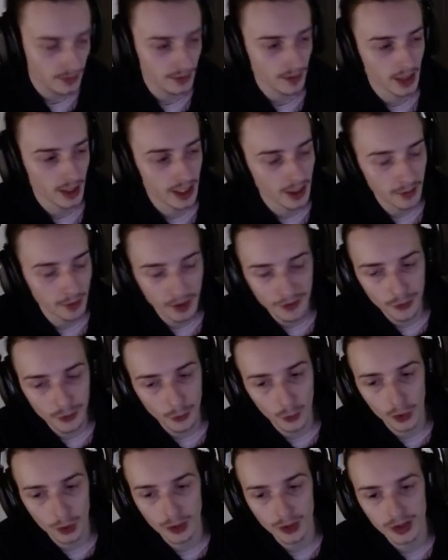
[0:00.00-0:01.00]
in a perfect
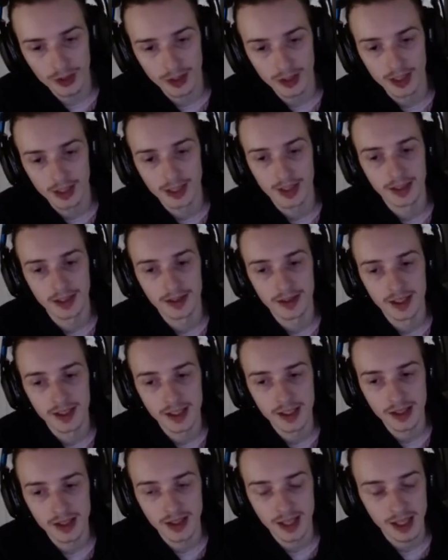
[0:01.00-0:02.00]
world,
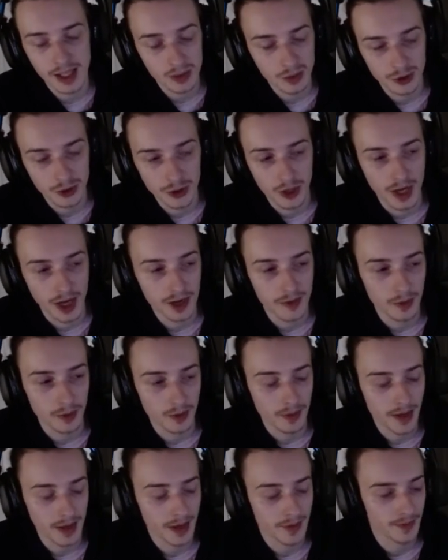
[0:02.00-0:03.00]
that's what your item would
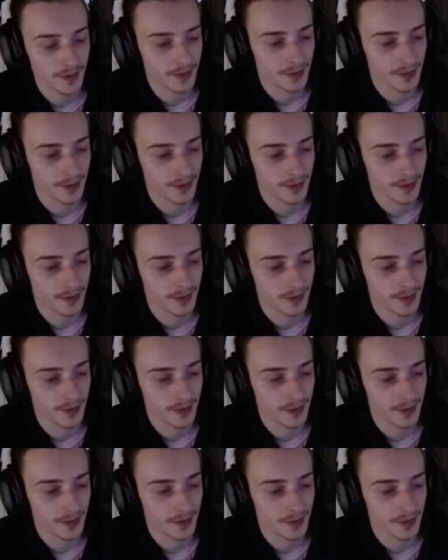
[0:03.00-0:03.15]
be.